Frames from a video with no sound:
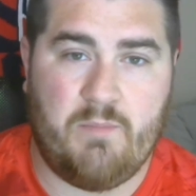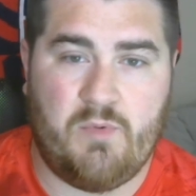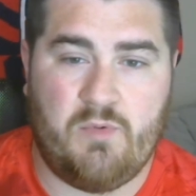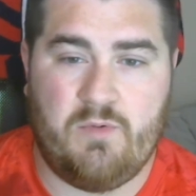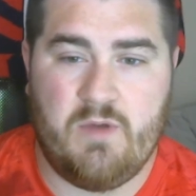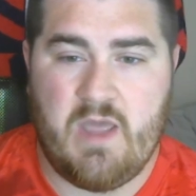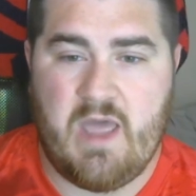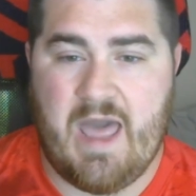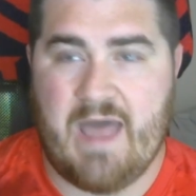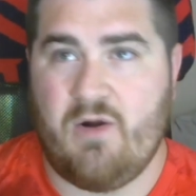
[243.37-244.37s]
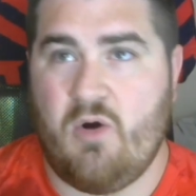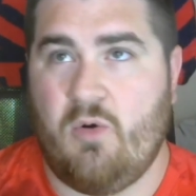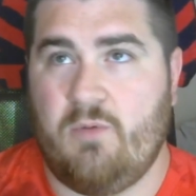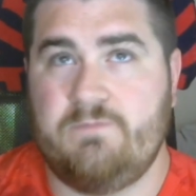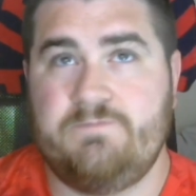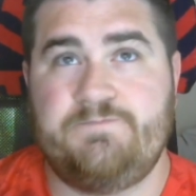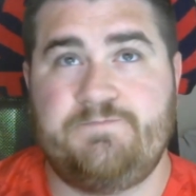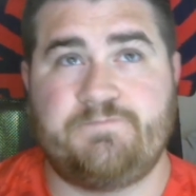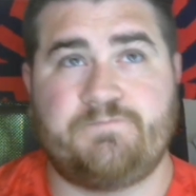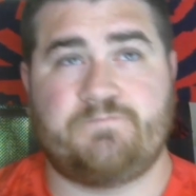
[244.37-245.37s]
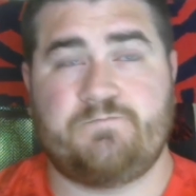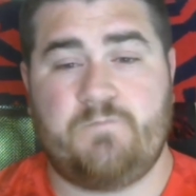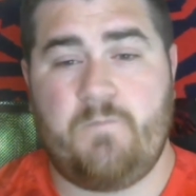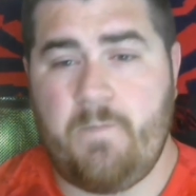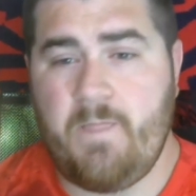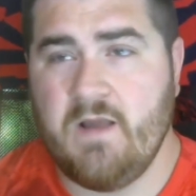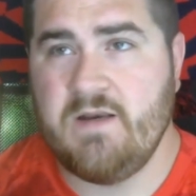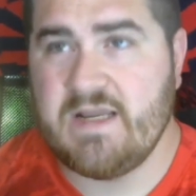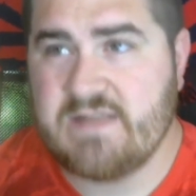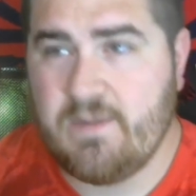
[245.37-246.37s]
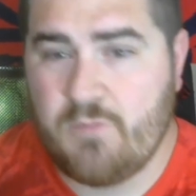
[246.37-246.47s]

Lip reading: Bull at home. Next up,